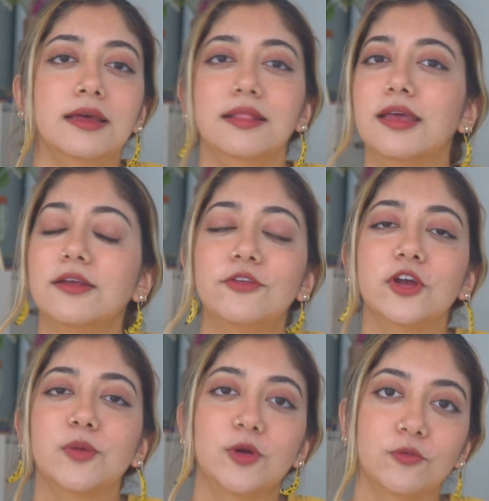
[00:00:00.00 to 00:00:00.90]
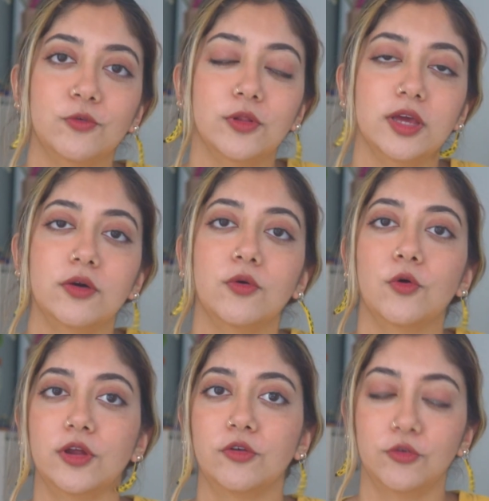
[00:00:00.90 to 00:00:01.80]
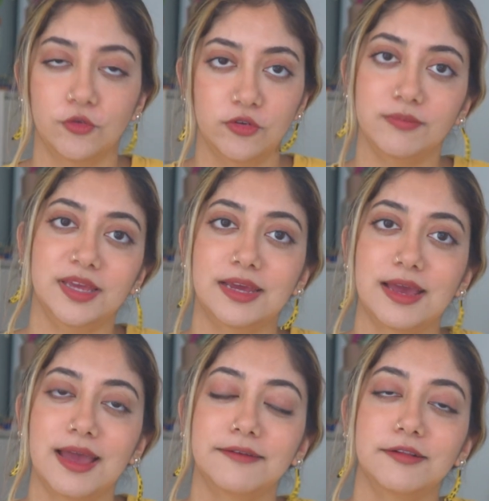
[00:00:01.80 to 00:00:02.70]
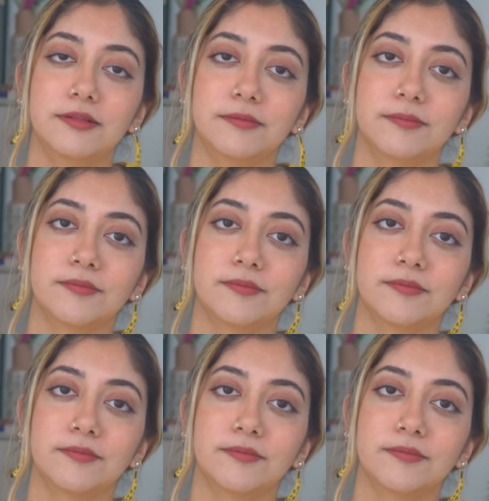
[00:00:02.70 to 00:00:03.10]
link to your portfolio or your social media handle.